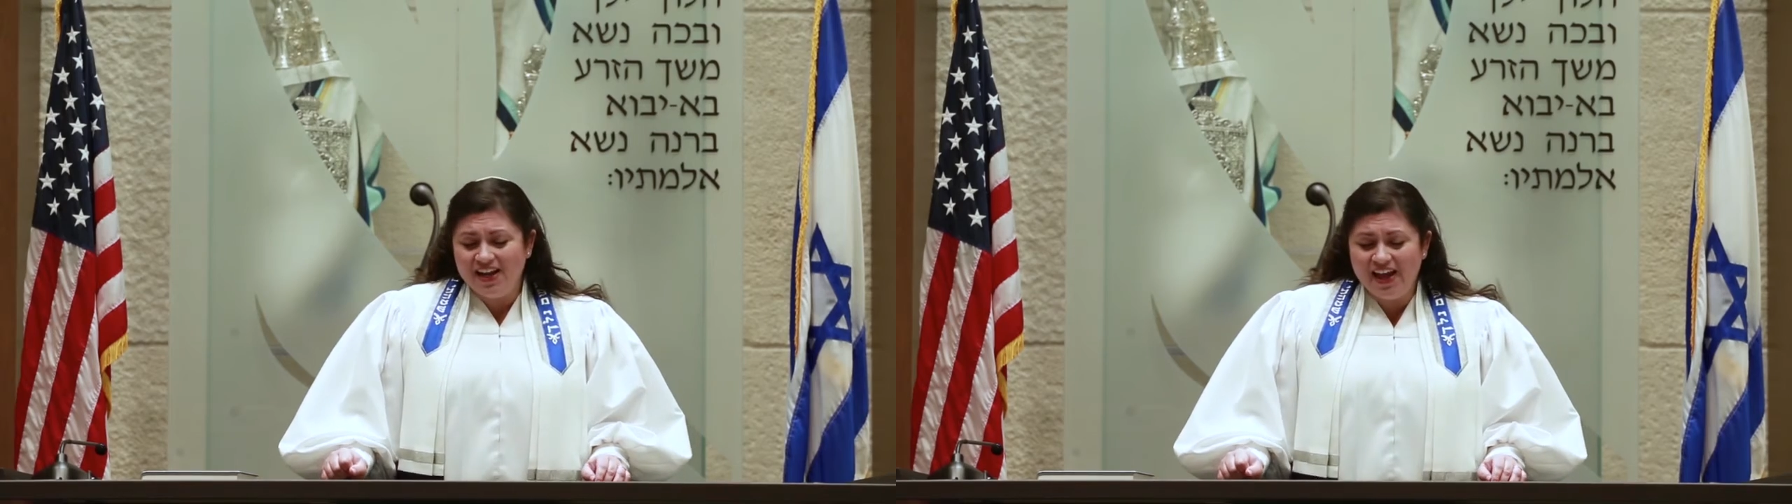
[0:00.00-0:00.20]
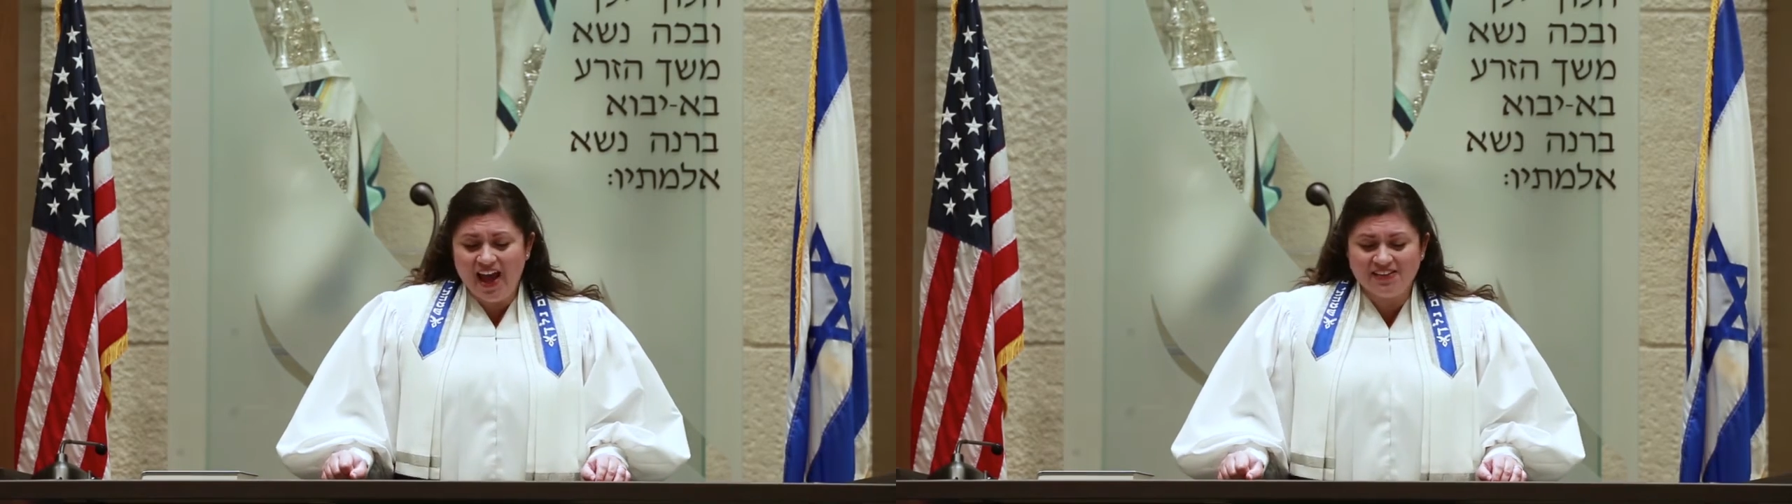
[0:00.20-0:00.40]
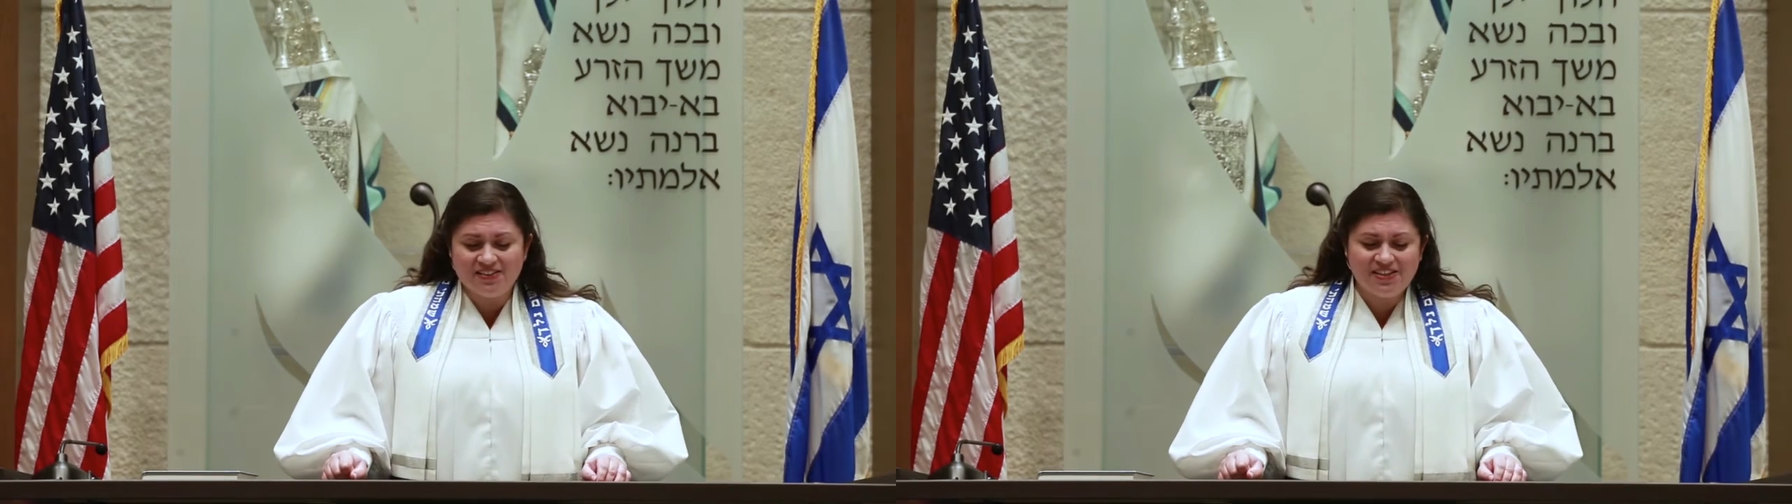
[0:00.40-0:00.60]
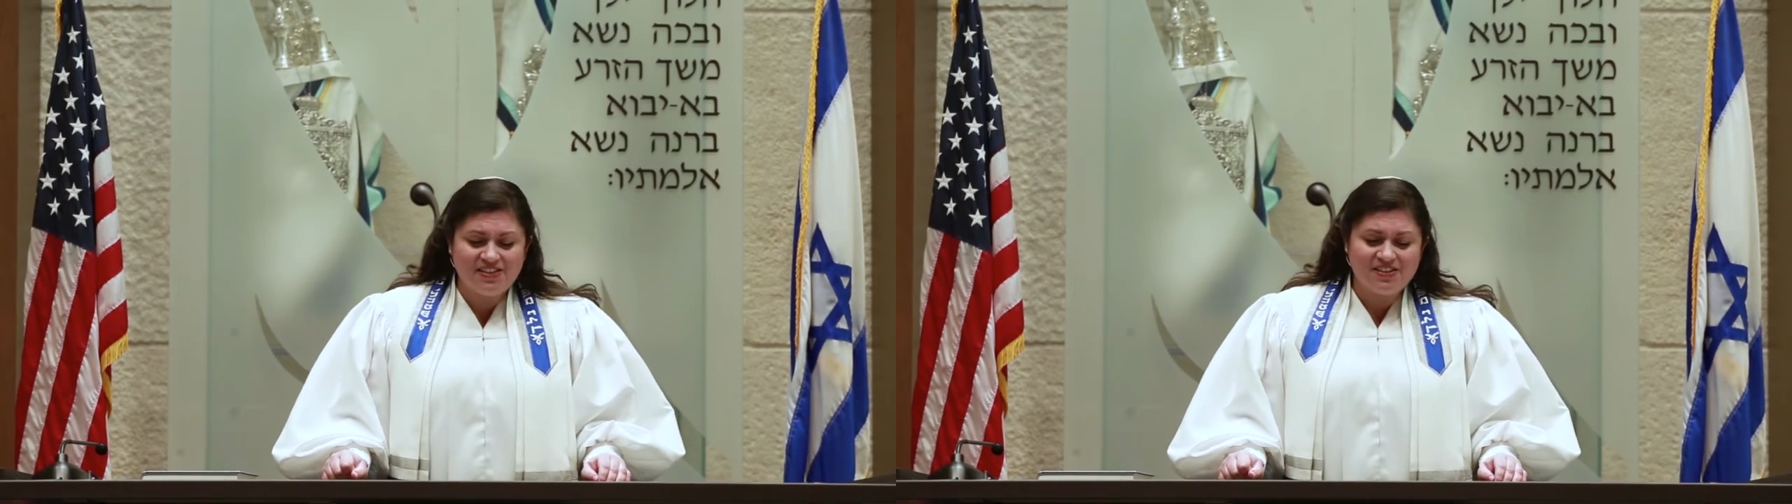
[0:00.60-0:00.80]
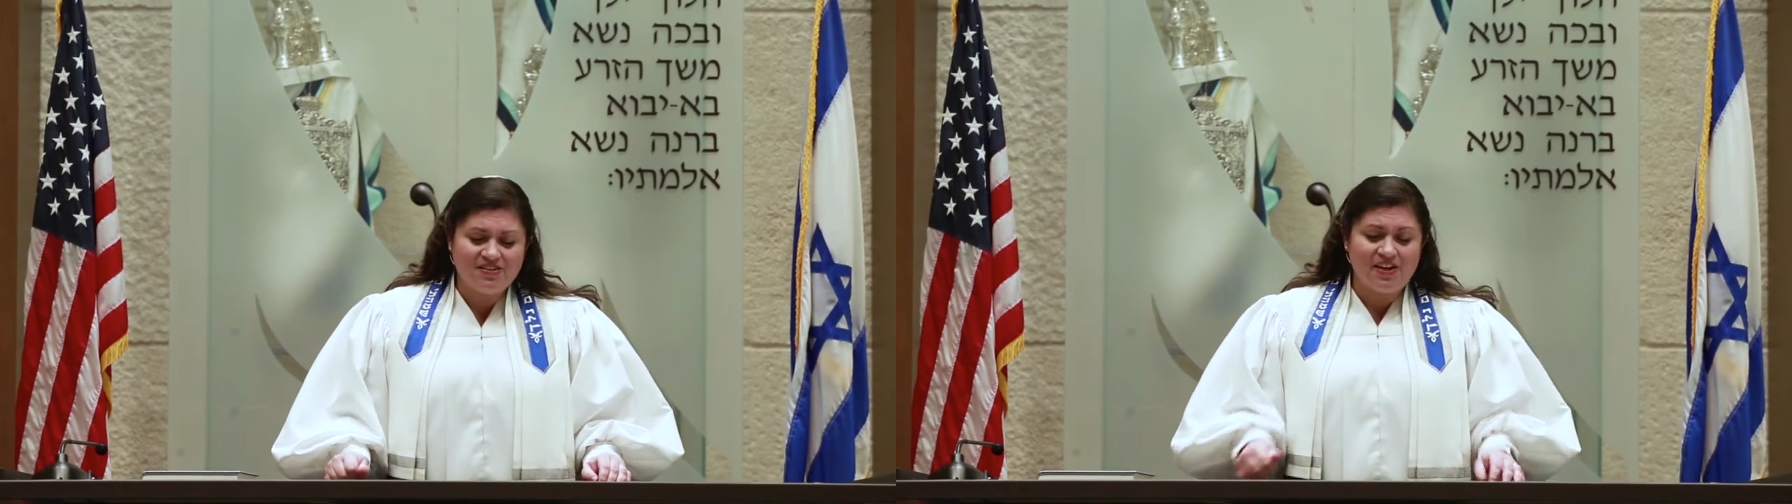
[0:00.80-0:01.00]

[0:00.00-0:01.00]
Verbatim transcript: against.